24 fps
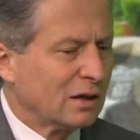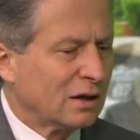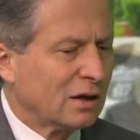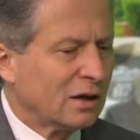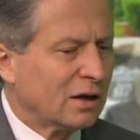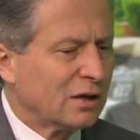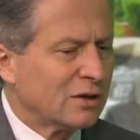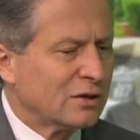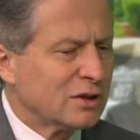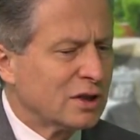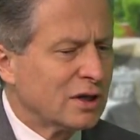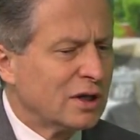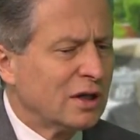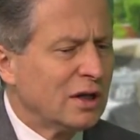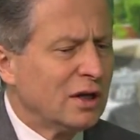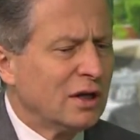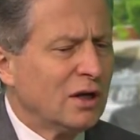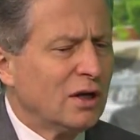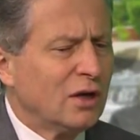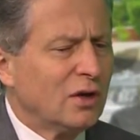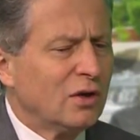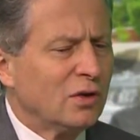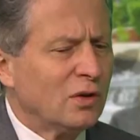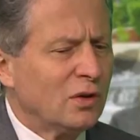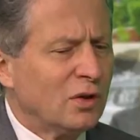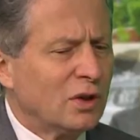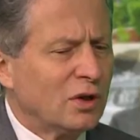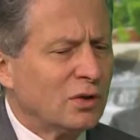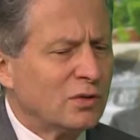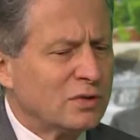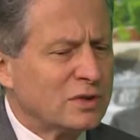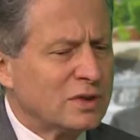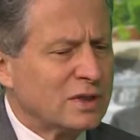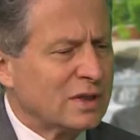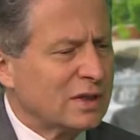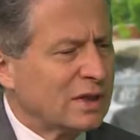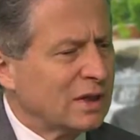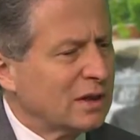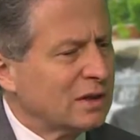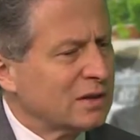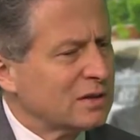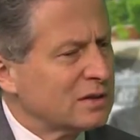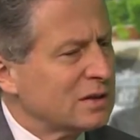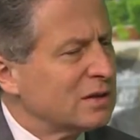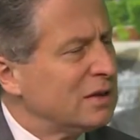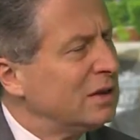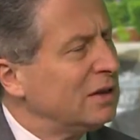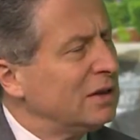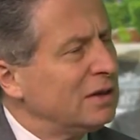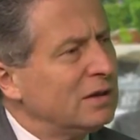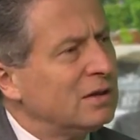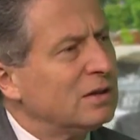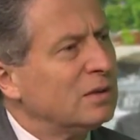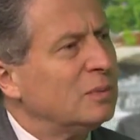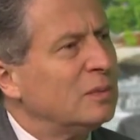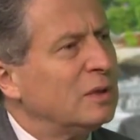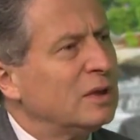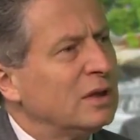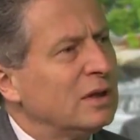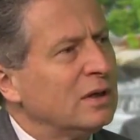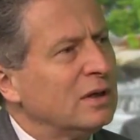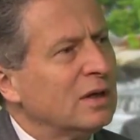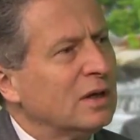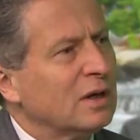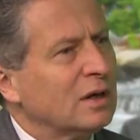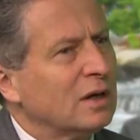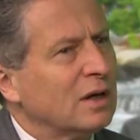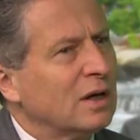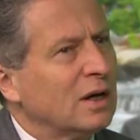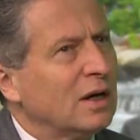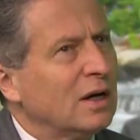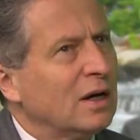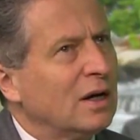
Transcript: large, those things need to be